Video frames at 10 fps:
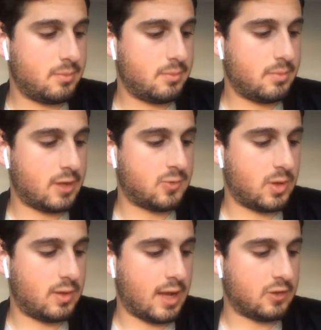That's
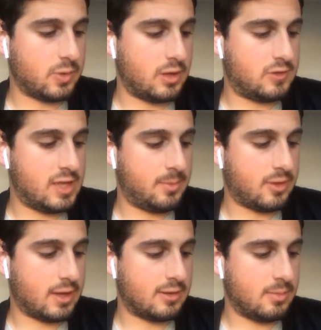what it seems
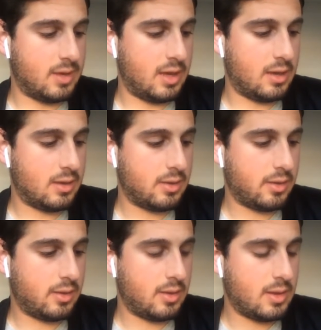like to me.
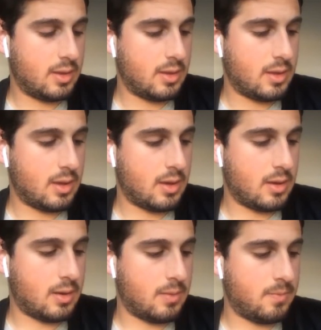
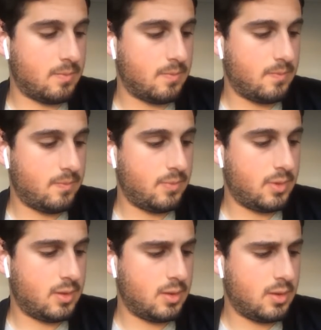The
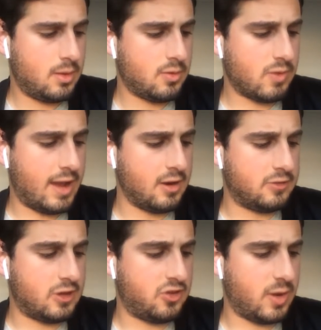Raiders
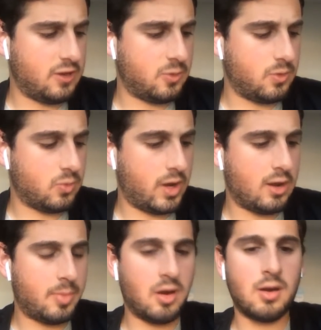situation was
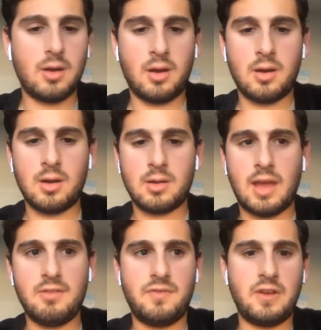weird, but our
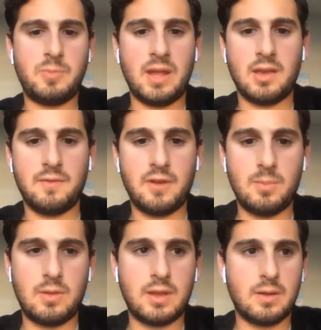Kevin Fishbain
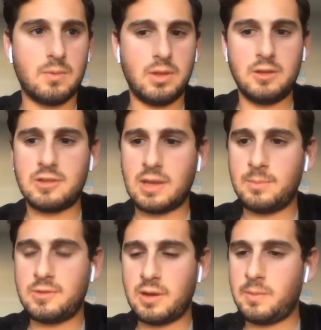confirmed that they're releasing him.
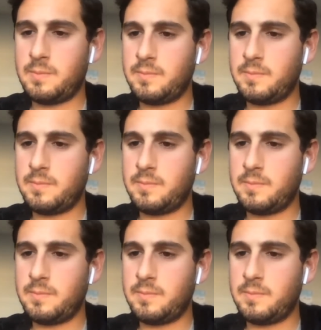So,